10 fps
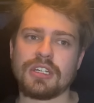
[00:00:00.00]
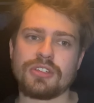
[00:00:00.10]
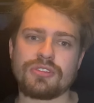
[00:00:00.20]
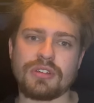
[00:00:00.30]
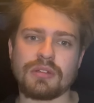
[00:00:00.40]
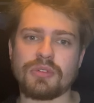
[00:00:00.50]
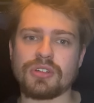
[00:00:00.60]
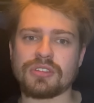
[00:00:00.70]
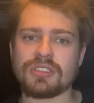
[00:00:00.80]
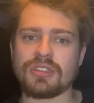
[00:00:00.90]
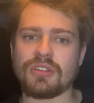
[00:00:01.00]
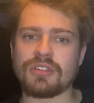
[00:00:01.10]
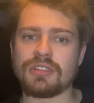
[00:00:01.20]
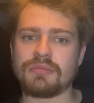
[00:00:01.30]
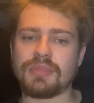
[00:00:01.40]
trigger box on
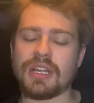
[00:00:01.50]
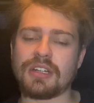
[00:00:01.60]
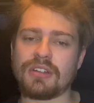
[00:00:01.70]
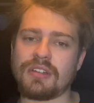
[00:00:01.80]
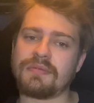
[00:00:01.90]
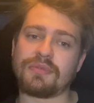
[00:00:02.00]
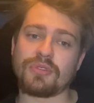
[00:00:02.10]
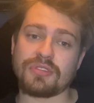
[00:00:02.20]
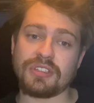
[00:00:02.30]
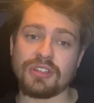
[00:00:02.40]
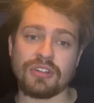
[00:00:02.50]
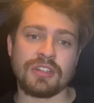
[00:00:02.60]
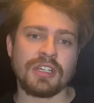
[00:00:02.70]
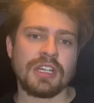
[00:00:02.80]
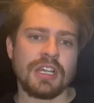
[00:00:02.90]
it, but unfortunately not.
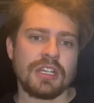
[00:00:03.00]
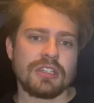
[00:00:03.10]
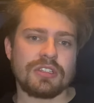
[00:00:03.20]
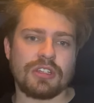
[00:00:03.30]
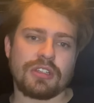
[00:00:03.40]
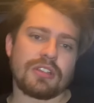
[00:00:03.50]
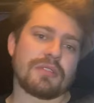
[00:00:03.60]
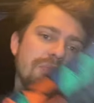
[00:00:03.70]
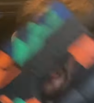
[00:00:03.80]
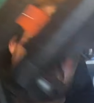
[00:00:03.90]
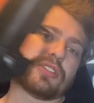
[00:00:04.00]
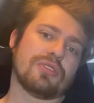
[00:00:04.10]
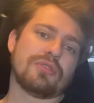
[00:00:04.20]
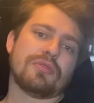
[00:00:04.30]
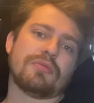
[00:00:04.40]
So I'm showing
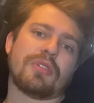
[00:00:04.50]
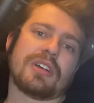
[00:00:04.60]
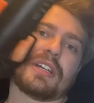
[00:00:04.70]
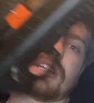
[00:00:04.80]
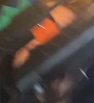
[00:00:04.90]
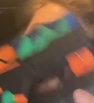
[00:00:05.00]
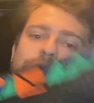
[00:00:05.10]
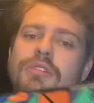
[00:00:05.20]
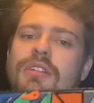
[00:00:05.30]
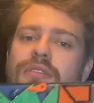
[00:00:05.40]
you my Guido